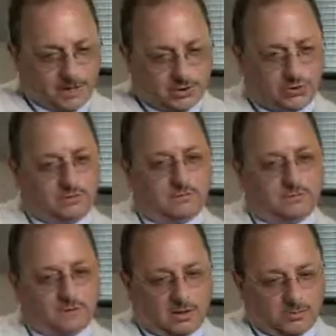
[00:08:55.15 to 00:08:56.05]

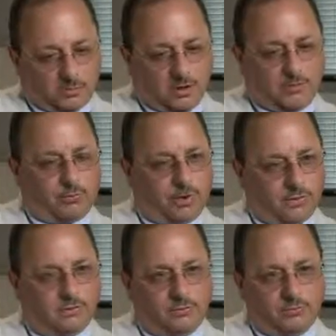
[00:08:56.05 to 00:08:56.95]
Patients are pretty
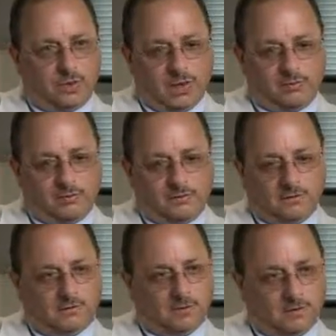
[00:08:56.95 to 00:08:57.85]
impressed that we have a
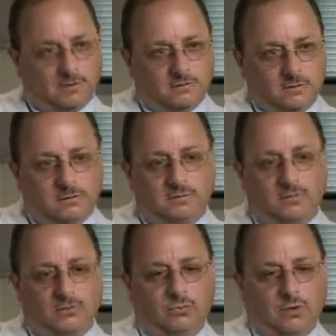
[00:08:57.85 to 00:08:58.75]
system that seems to
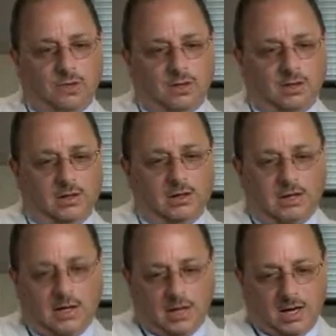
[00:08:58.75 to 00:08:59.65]
be working
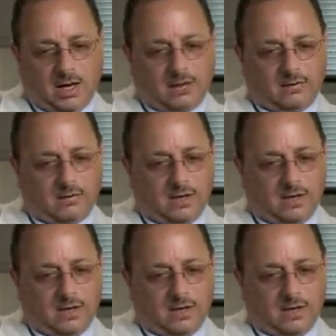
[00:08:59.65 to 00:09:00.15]
and